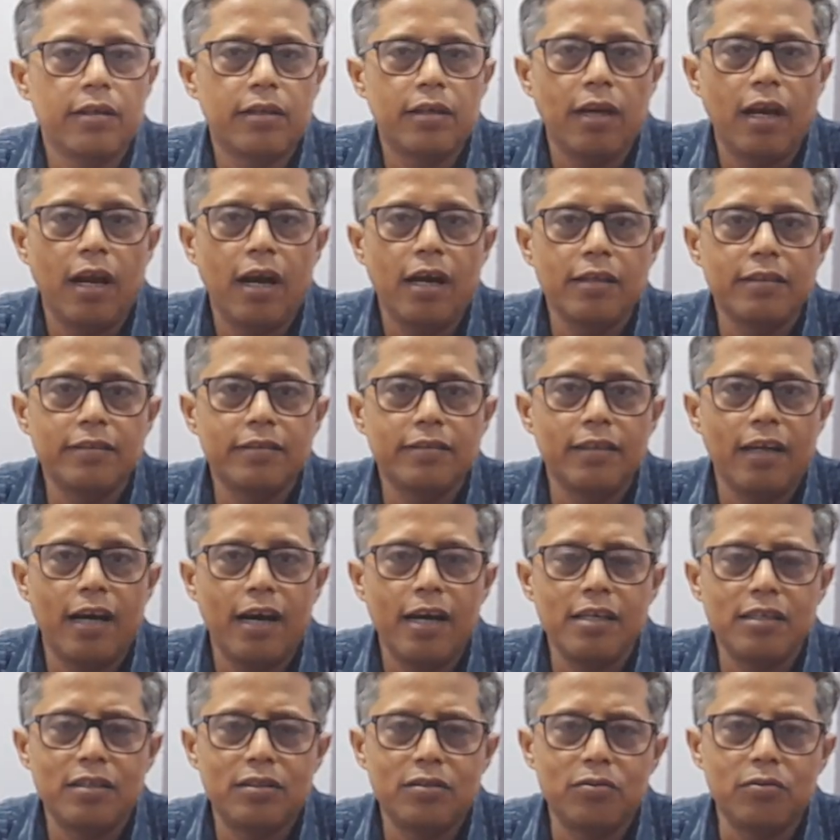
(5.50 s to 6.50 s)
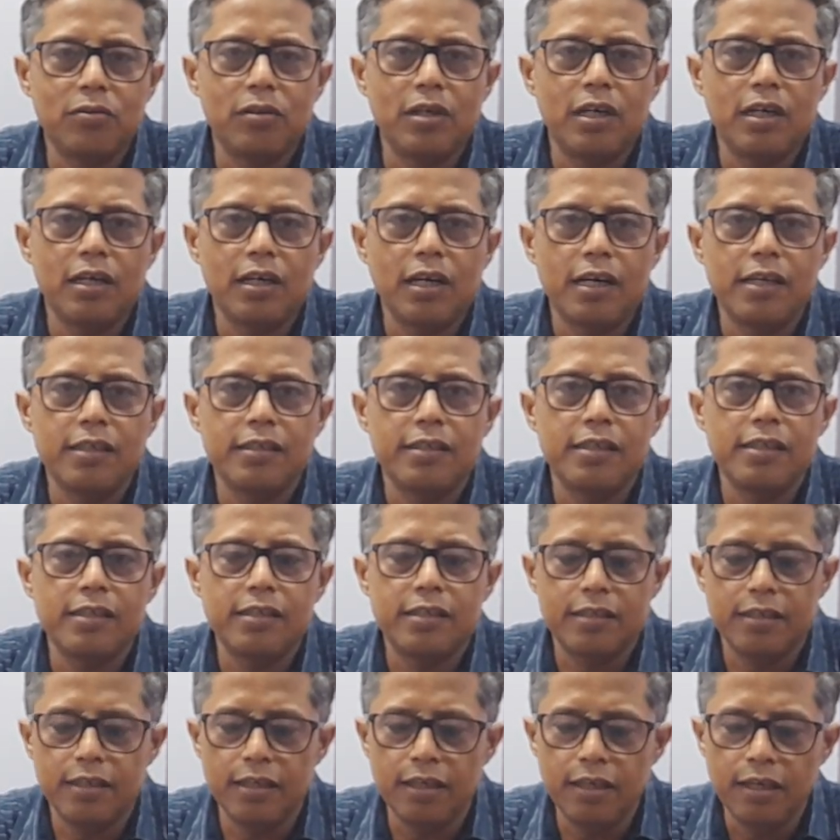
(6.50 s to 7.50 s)
class 9 student
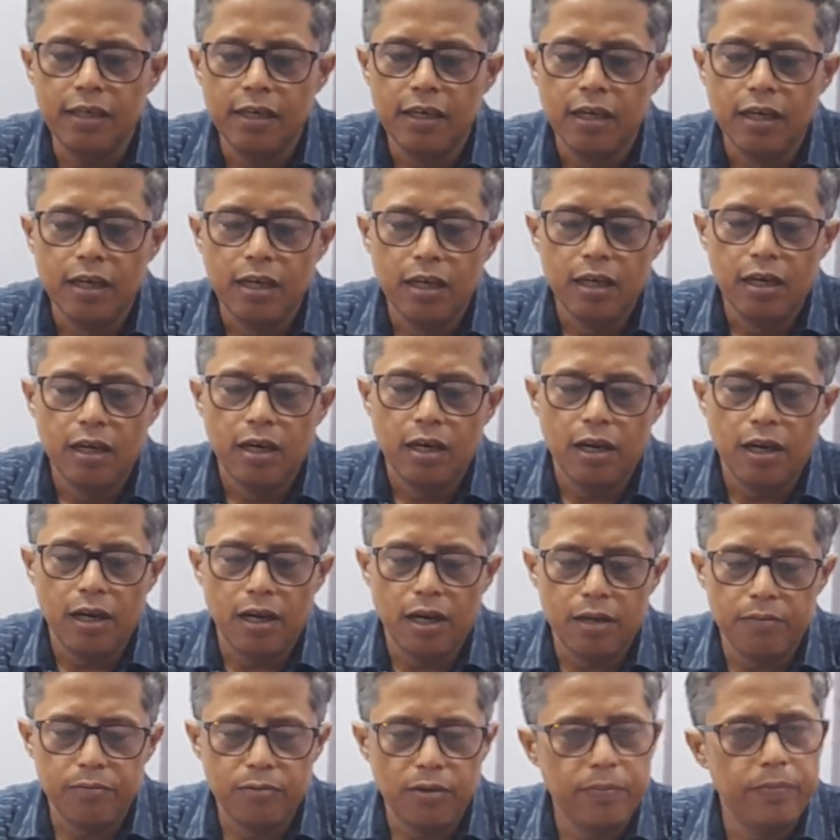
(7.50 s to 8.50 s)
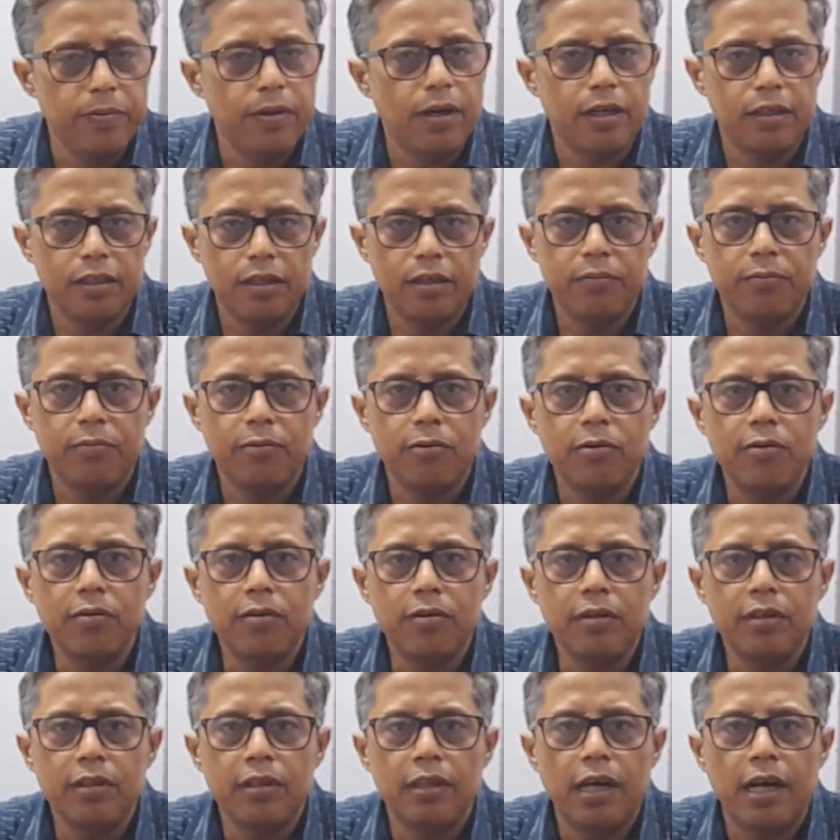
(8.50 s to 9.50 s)
ICSC and maybe other
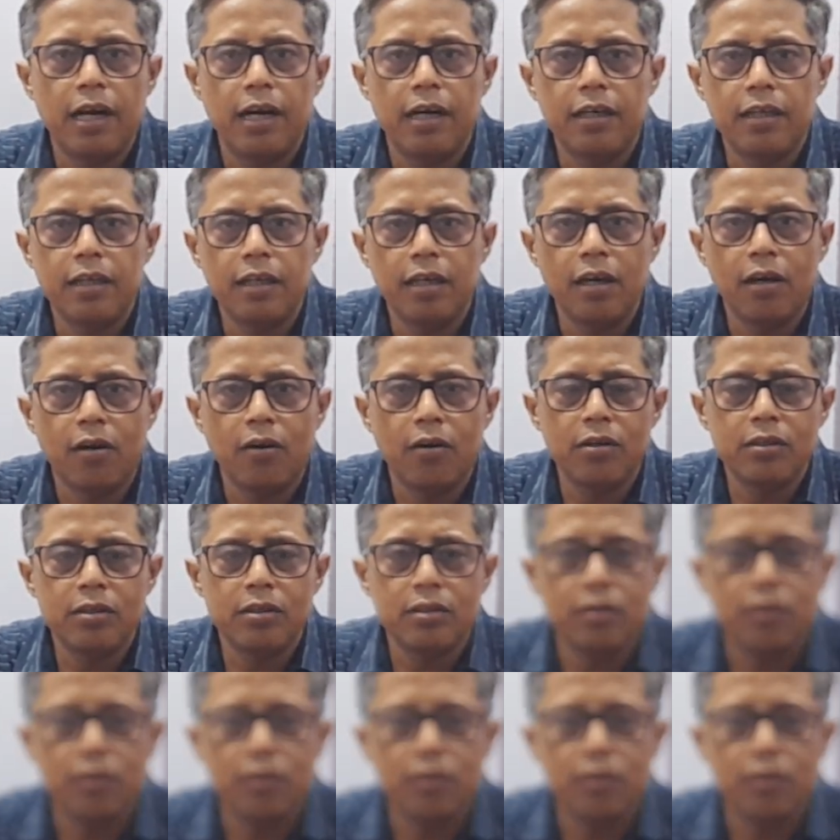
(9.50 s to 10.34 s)
board that as